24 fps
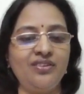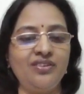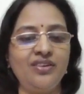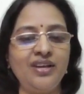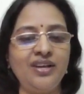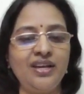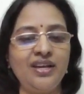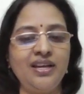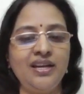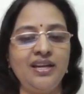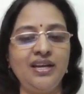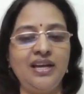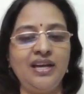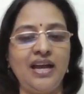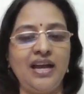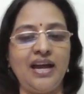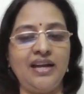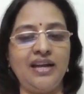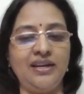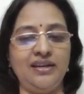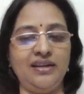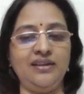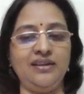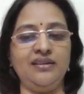Okay,
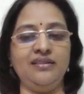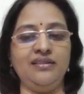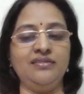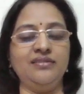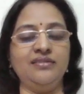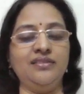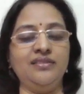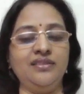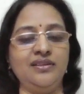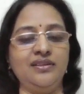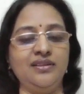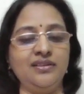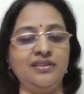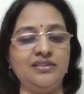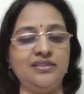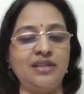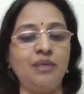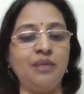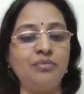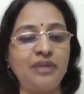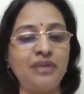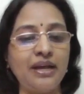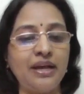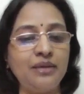and
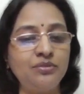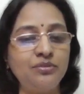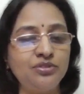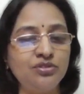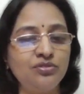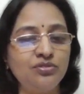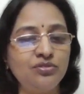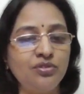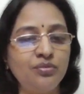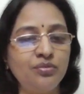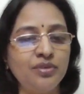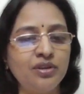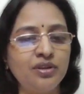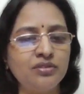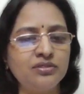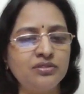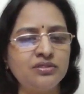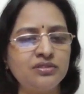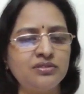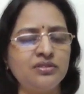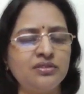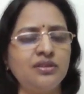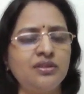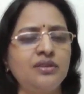sometimes,
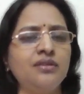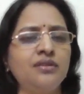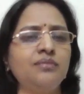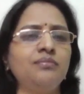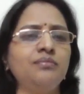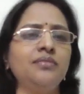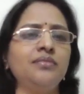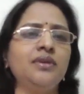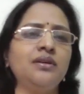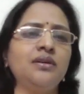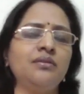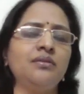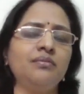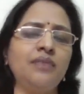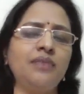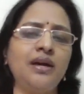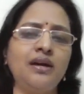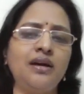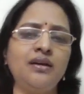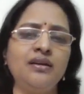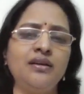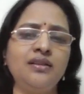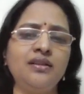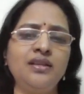because
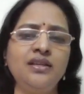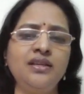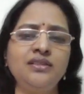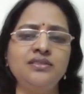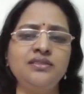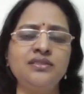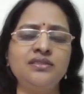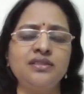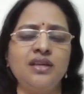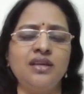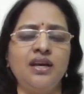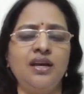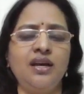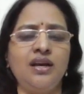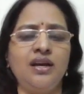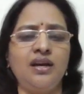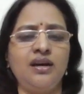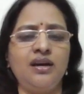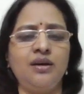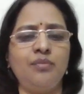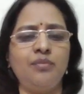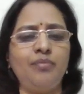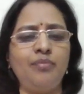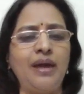these
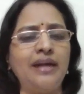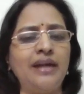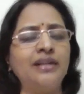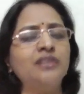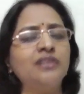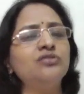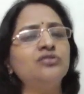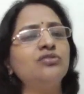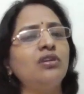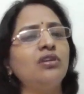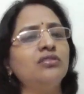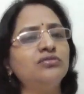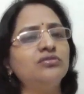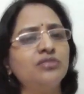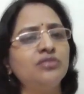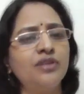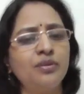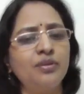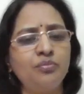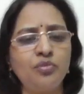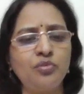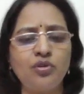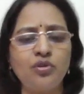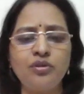patterns also
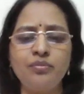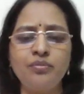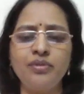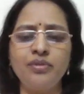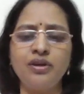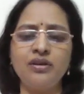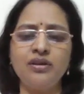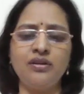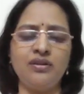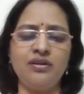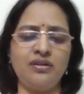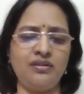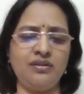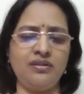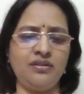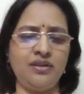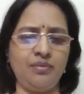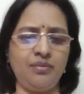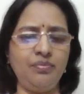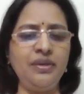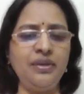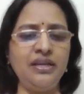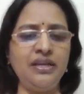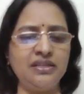
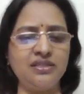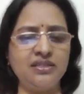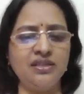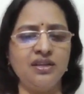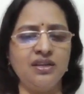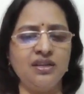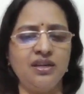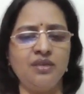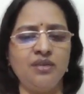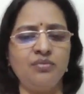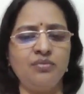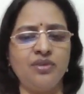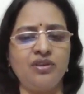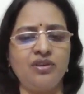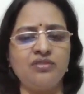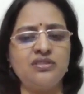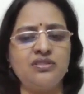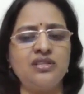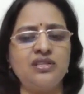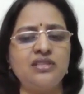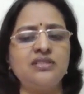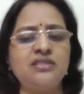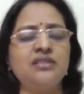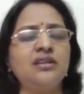repeat
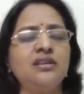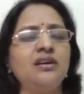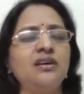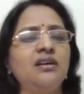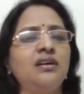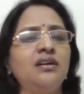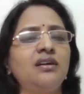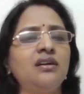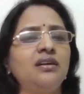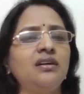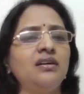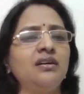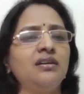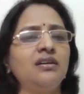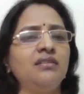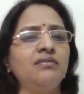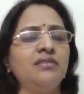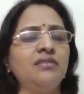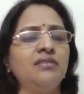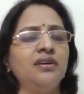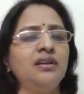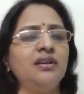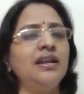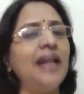because there's a
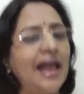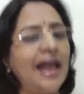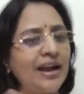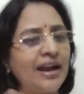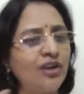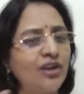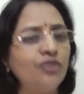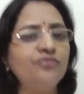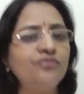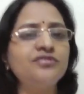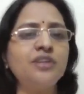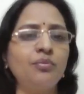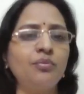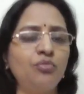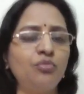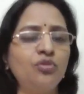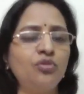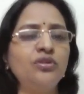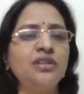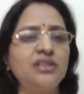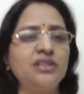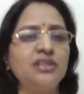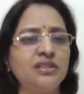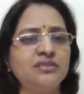lack of
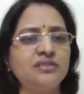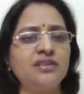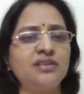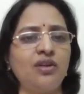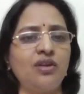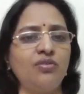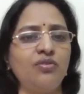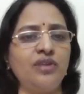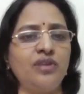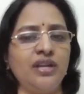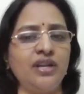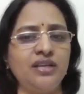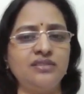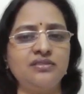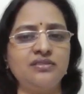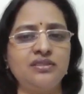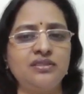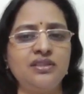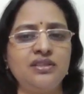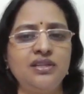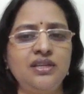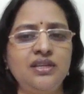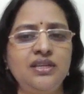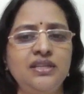support in the
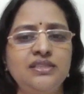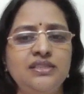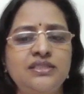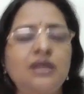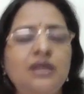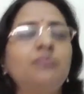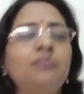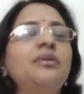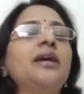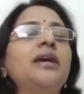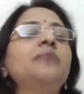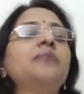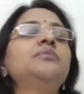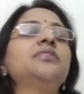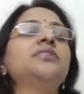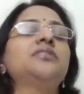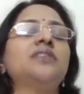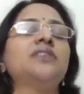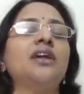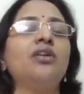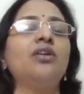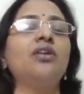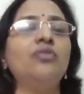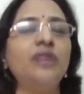surroundings. Sometimes the
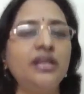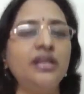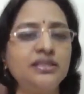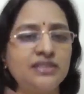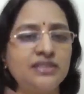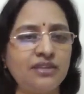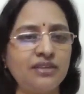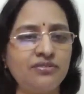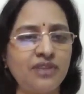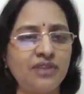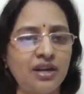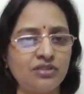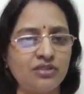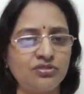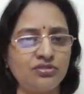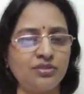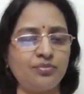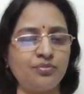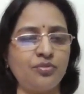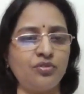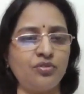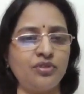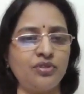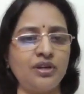surroundings are not
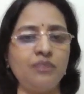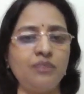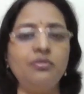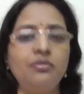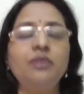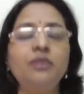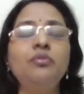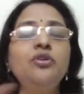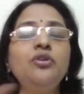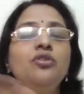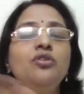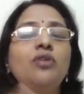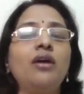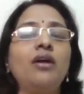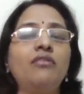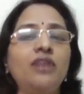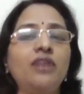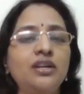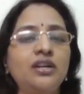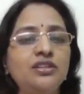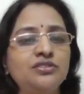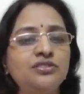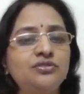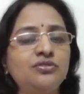supported. Maybe you have
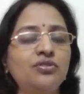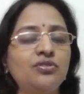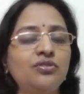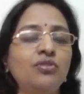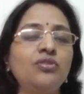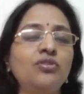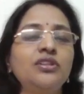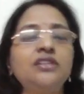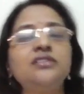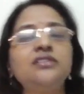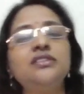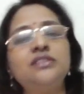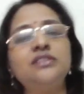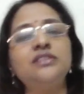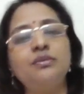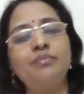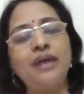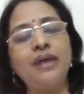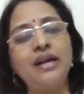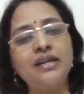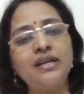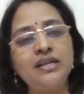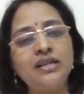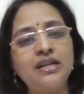understood, oh, this is the
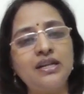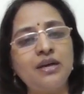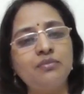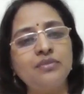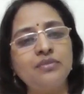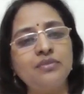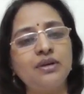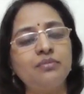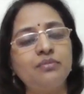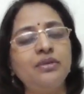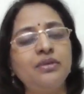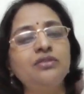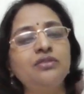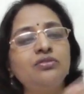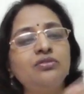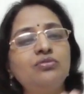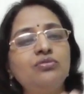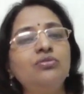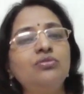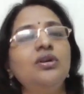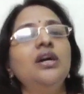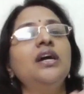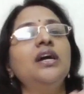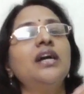pattern I'm
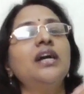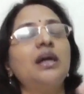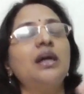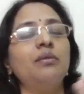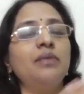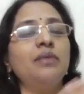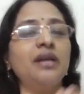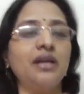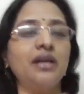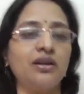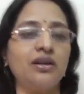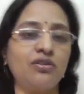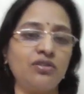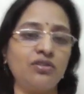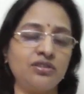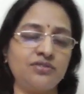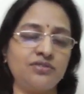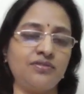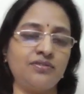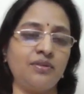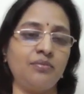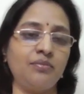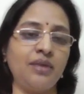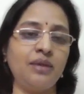coming
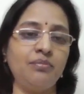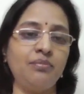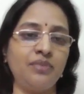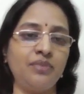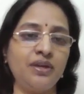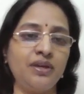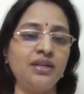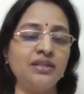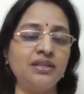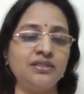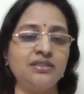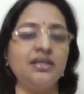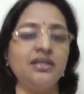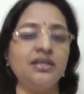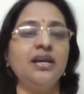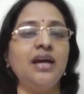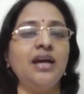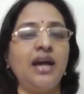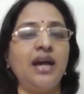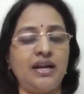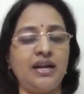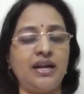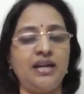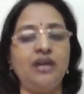across from my parents,
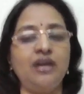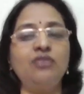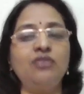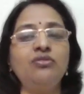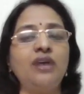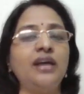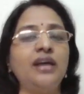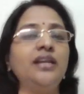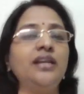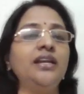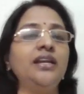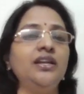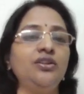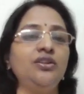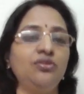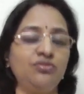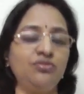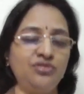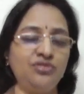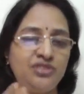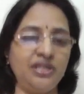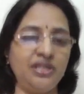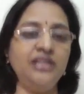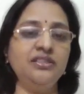and now I need
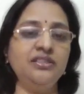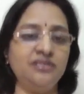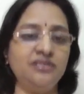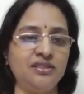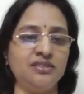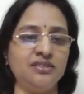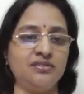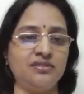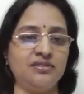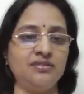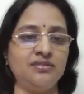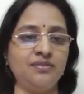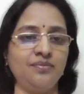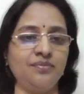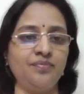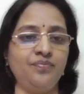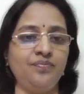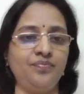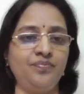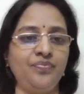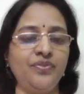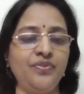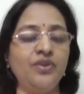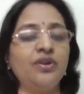to change this.
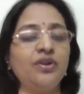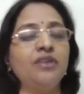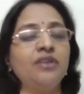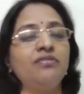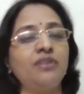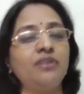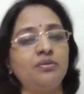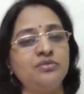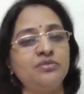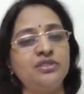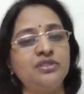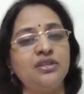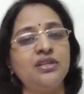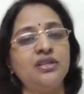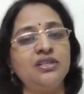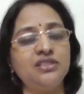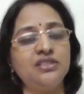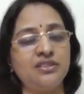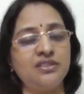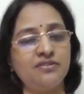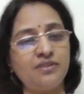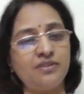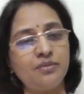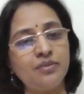Okay, from
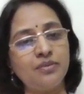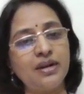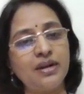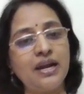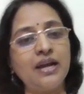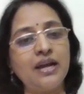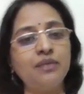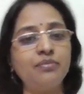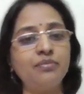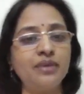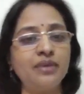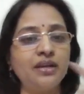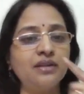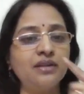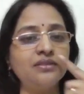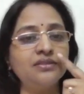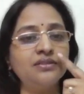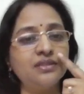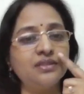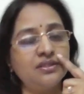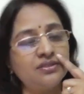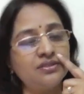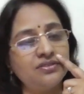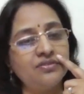generation, from
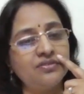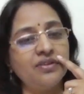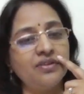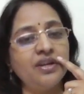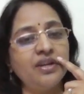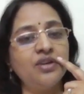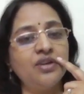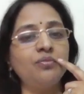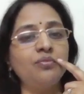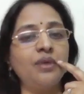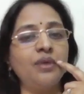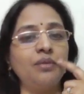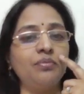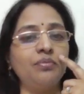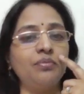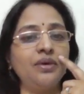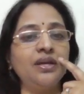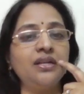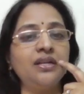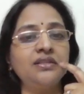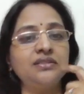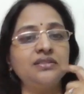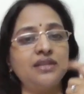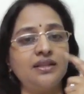grandparents, it went to my
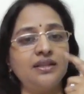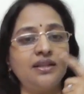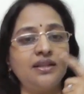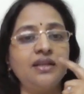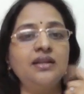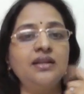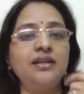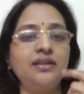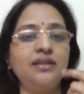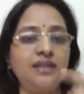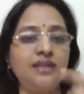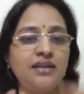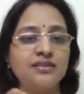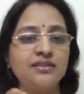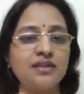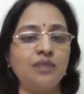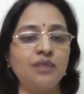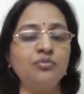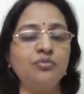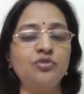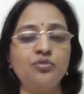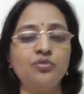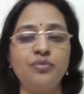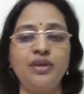parents, and then it has
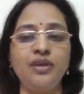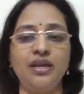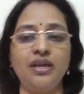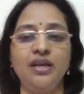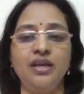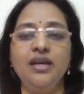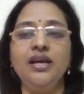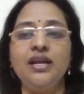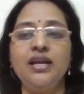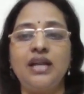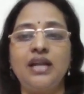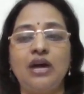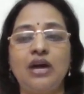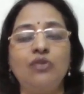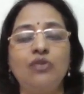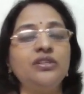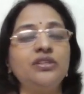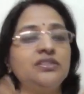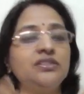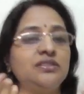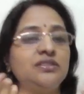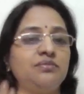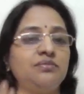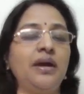come to me. Now
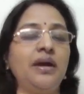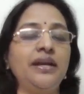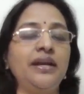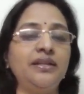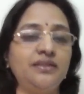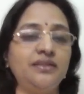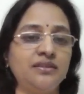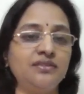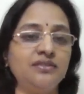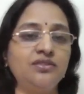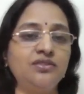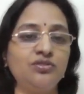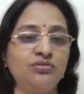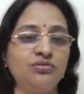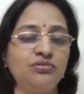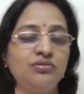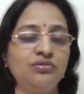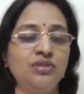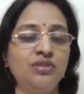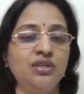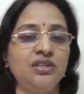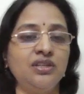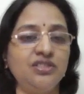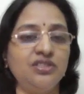it's my turn
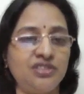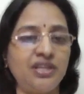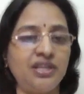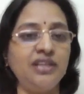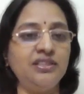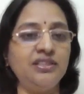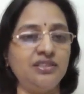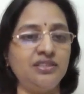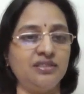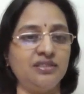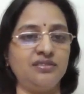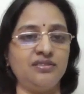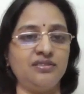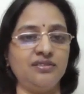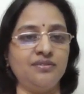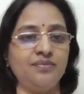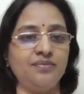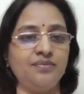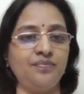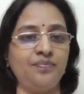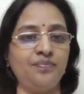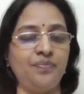to change it.